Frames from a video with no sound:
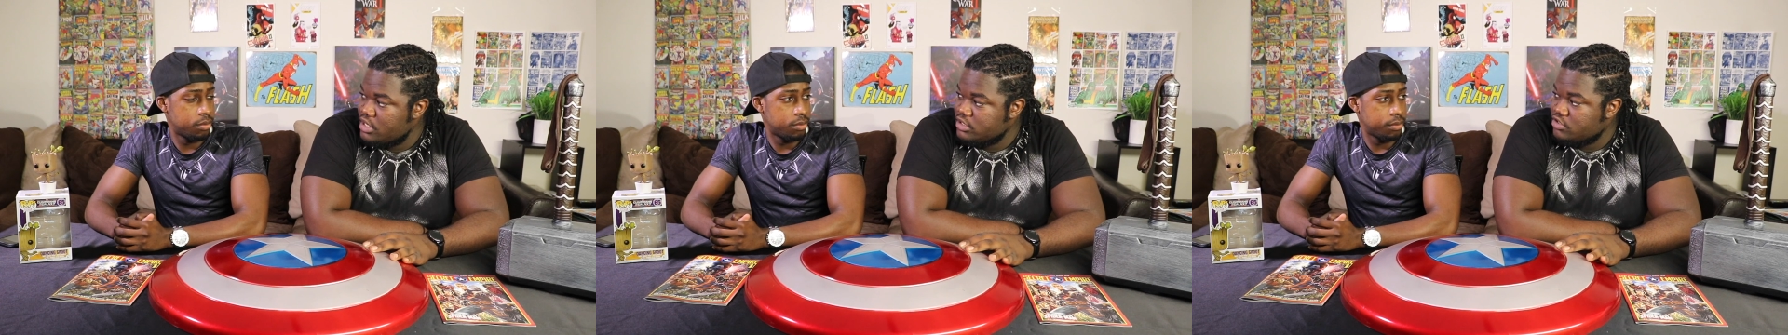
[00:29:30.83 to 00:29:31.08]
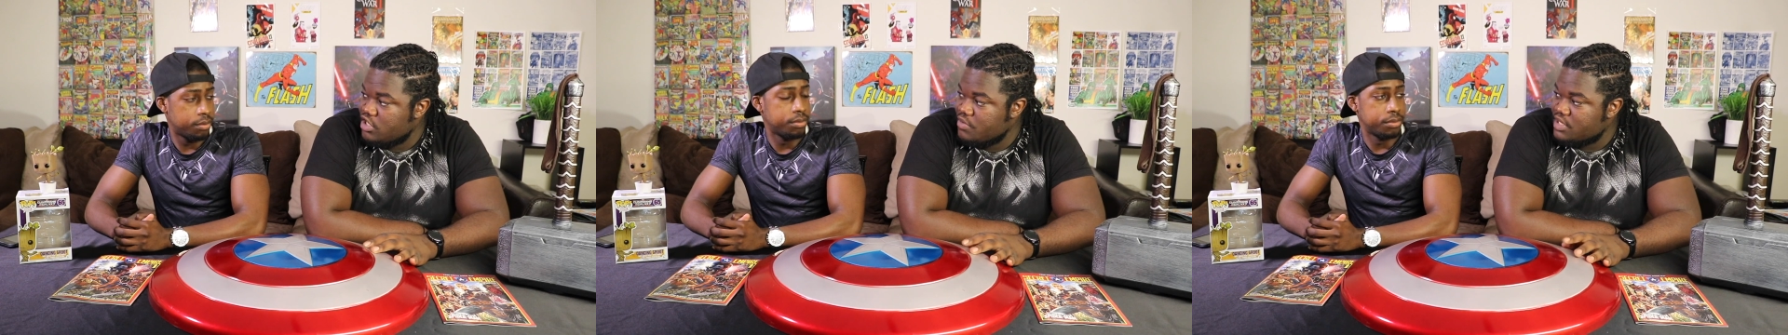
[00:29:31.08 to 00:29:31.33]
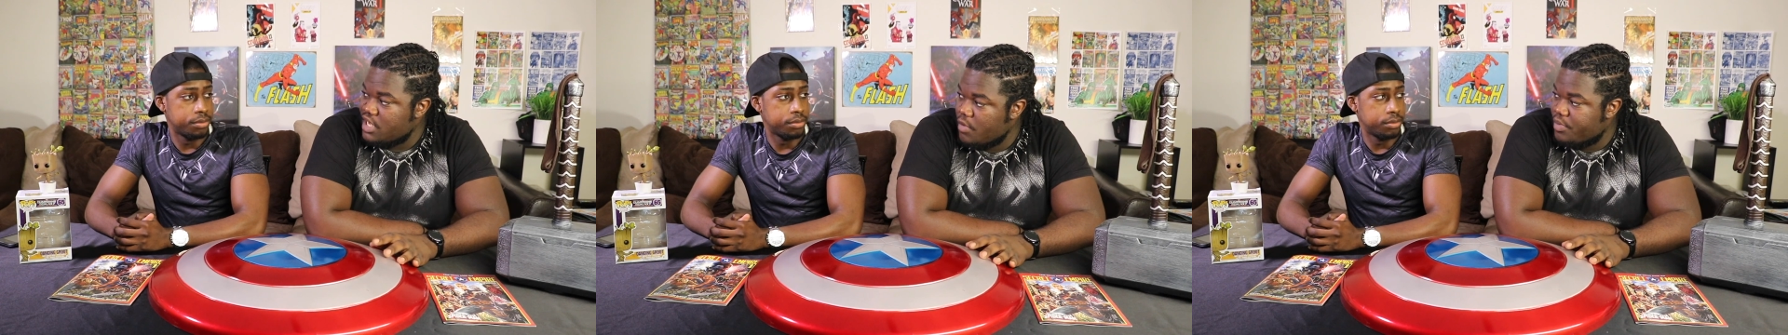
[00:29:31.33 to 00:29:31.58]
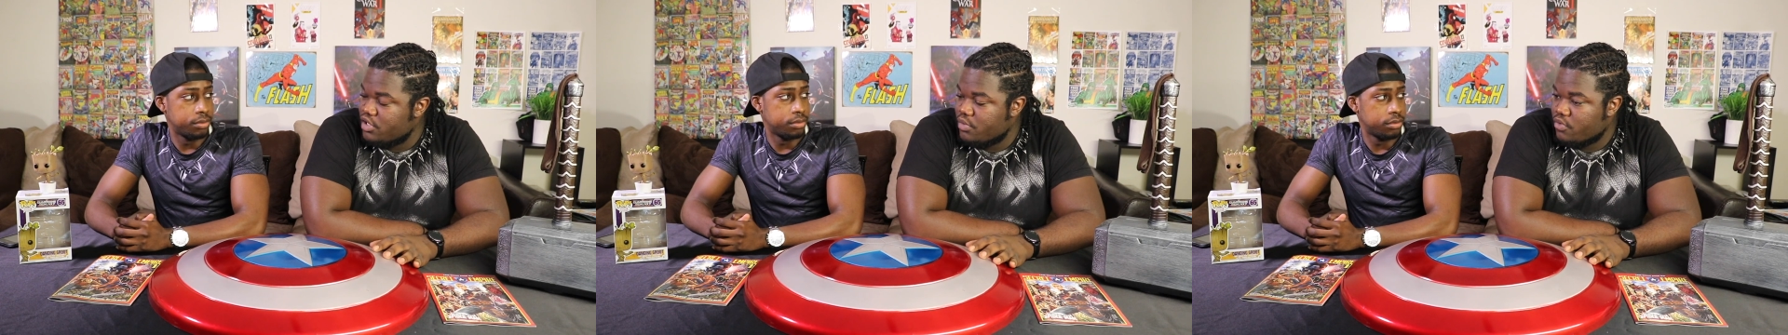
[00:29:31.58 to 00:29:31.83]
Speaker 1: So he was
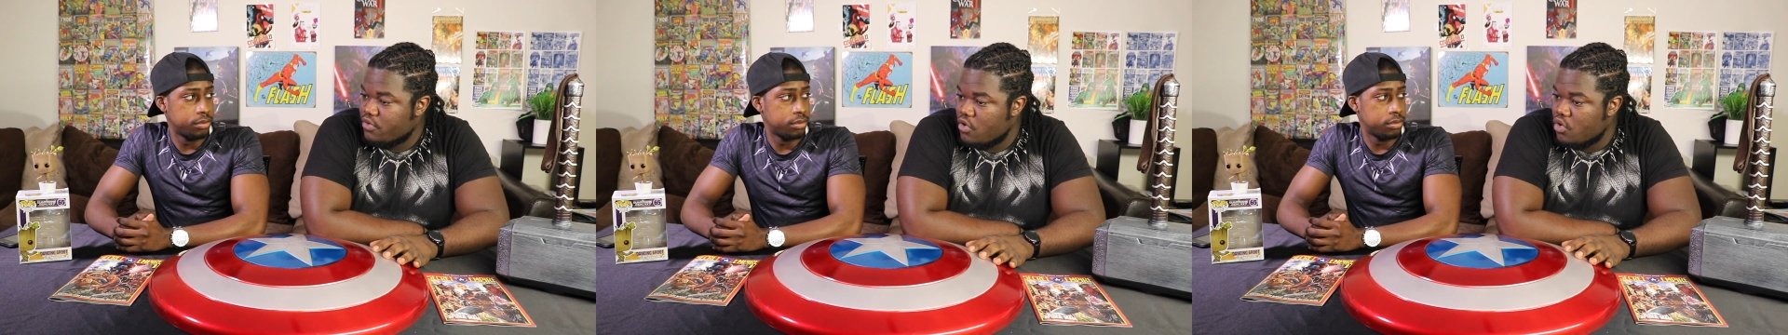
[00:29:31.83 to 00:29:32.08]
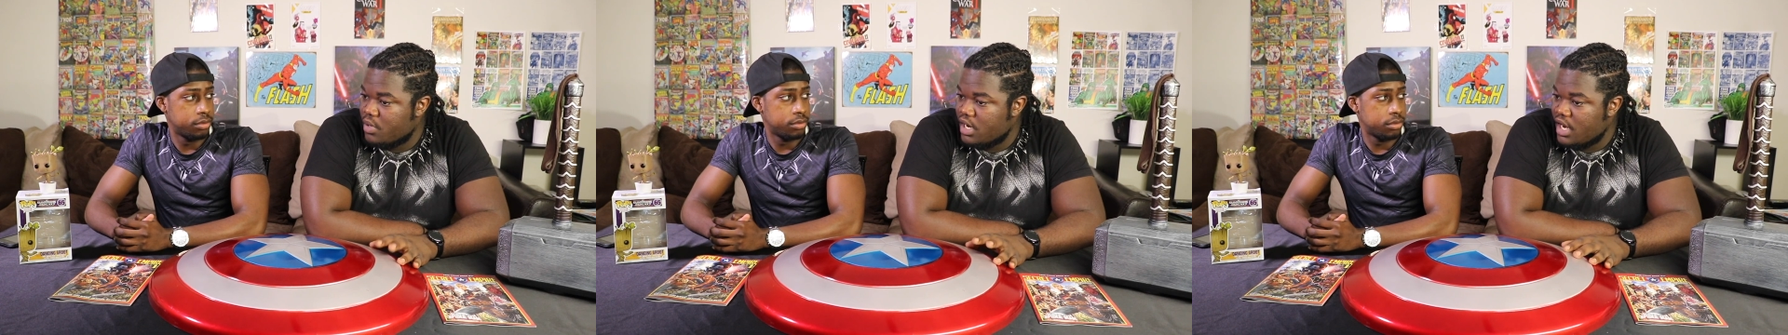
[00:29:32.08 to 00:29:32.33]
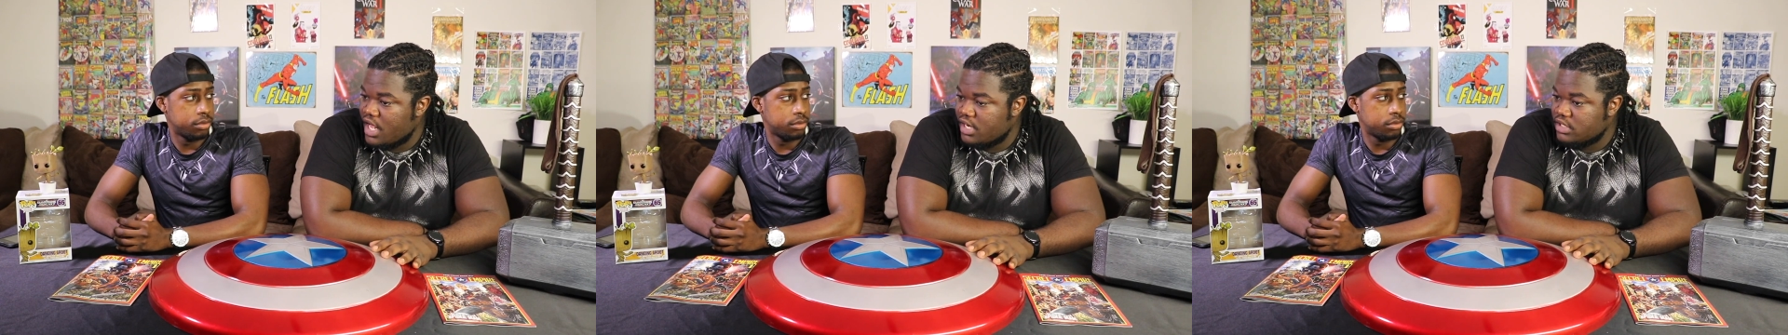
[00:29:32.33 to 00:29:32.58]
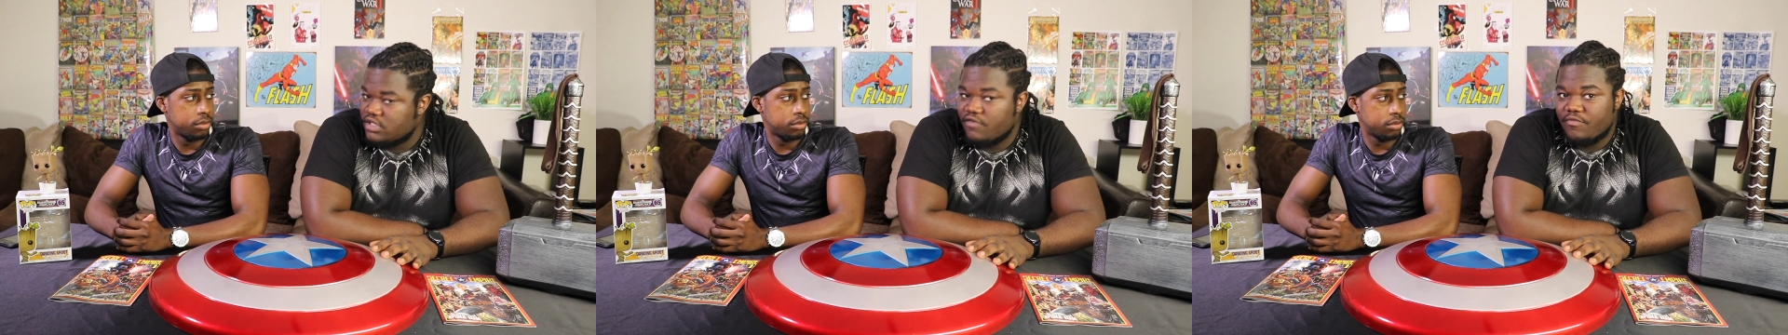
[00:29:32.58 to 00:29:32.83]
helping him grow, but a lot of
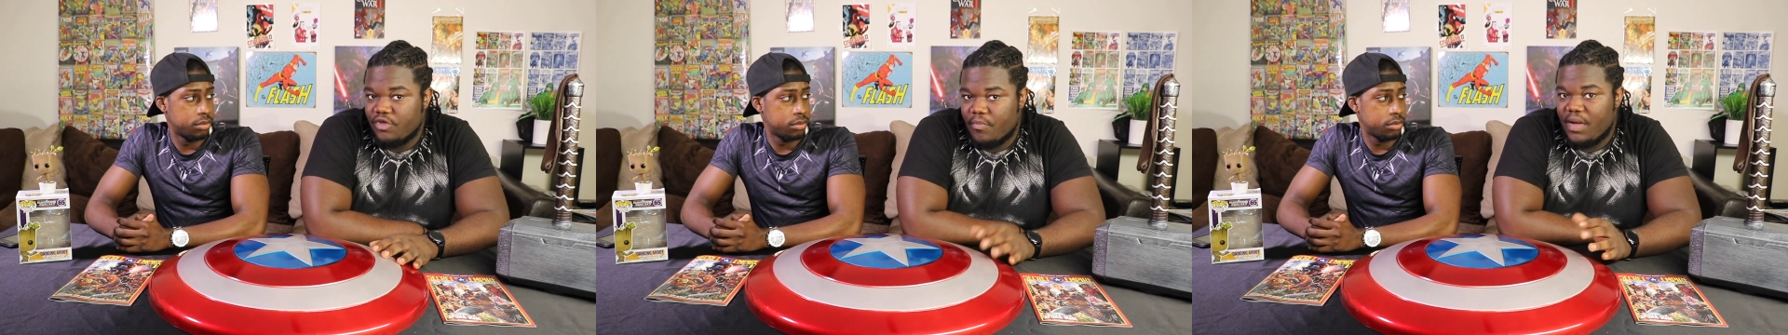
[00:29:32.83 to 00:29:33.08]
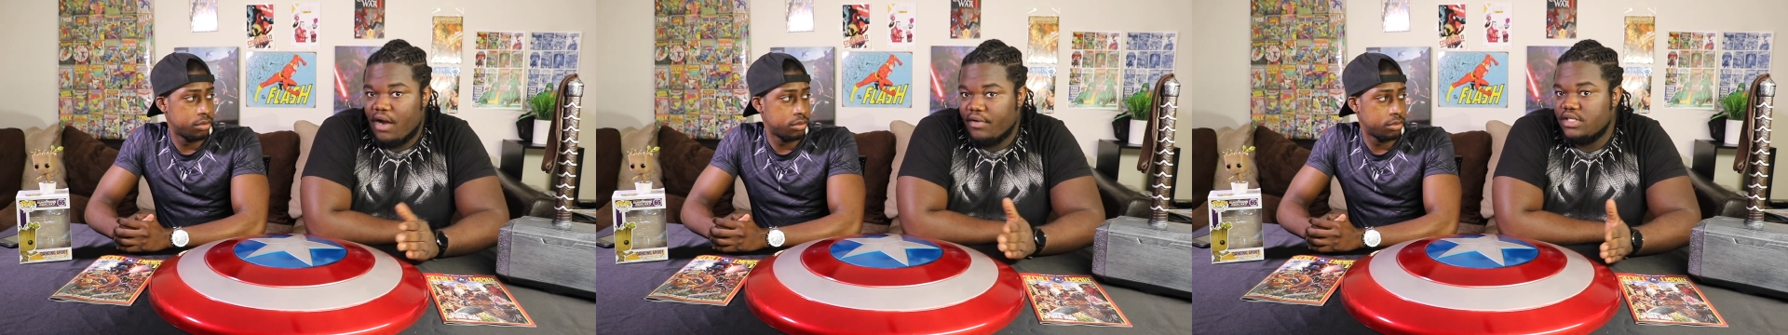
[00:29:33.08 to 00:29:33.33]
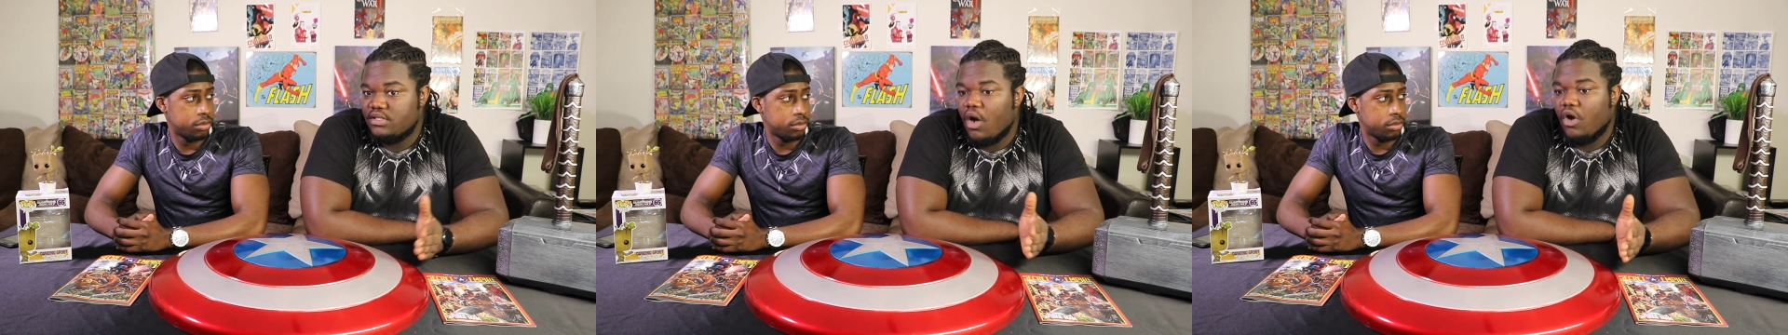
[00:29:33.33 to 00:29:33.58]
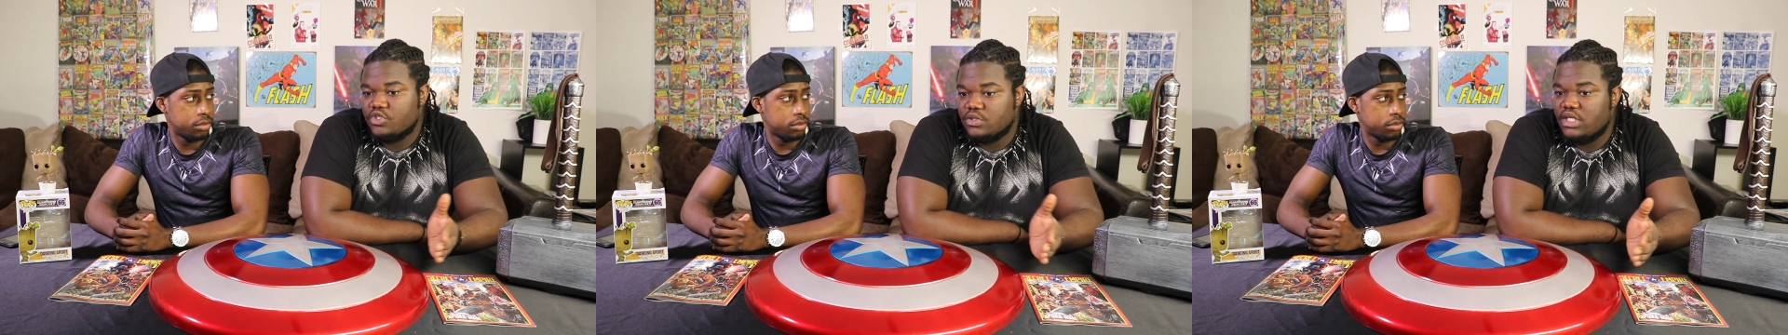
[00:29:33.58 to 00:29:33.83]
stuff, you know, Barry
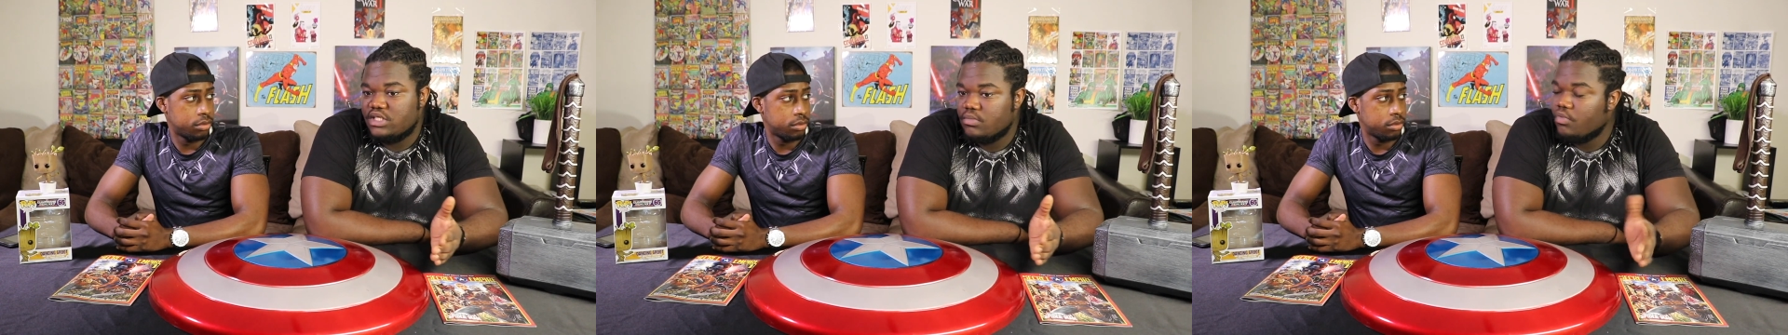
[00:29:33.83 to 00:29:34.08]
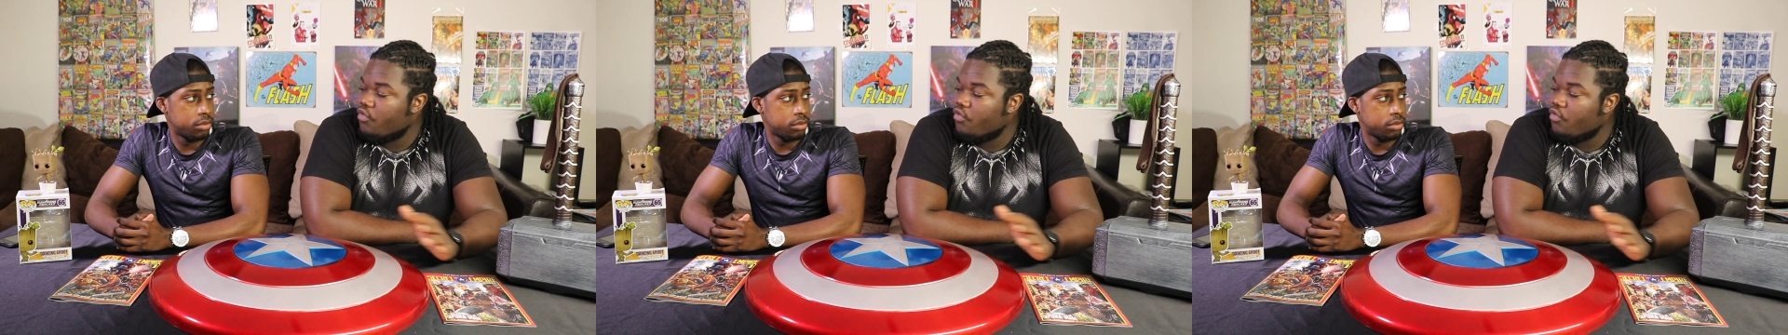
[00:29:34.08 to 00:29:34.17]
also did some